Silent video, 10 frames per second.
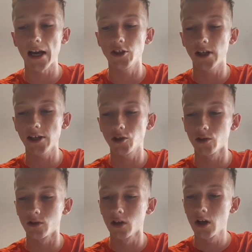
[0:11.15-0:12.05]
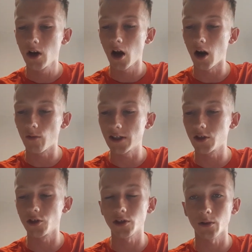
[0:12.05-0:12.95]
Educational
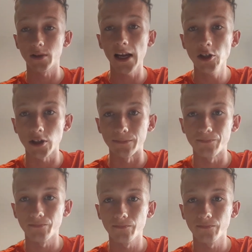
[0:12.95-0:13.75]
Research Association.